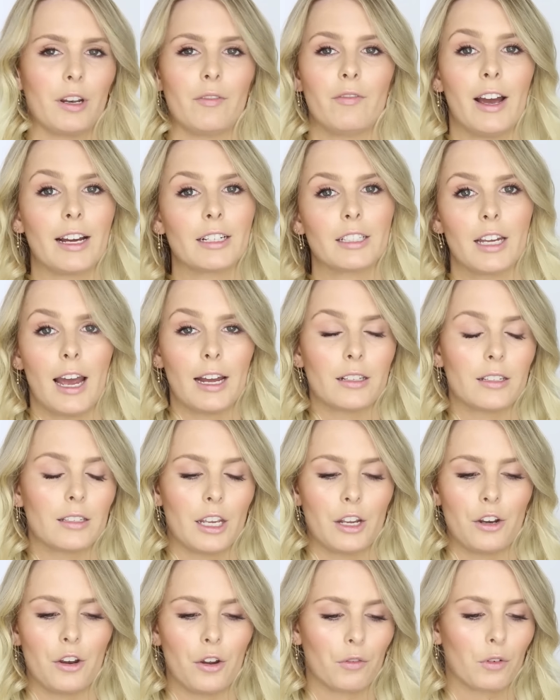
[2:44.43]
In fact, I hadn't
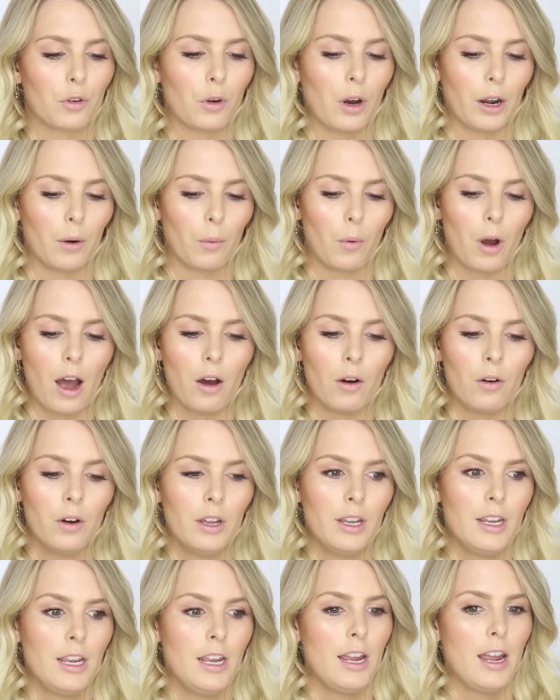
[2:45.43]
seen her for quite a while.
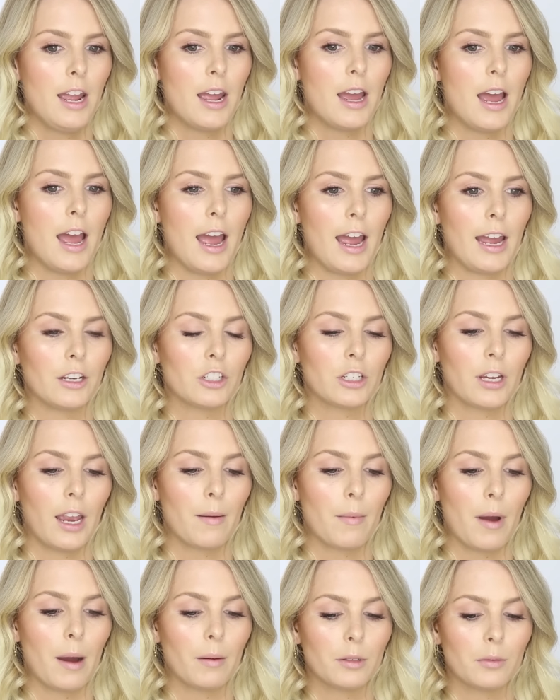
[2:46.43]
And she
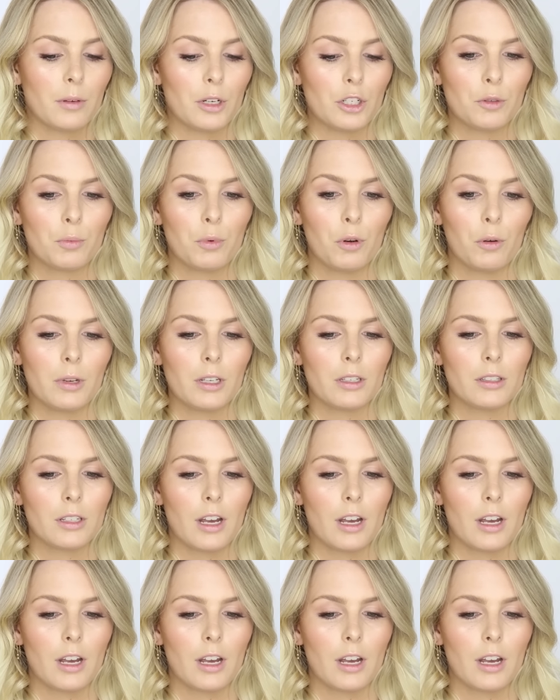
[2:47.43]
came up to me and she pulled me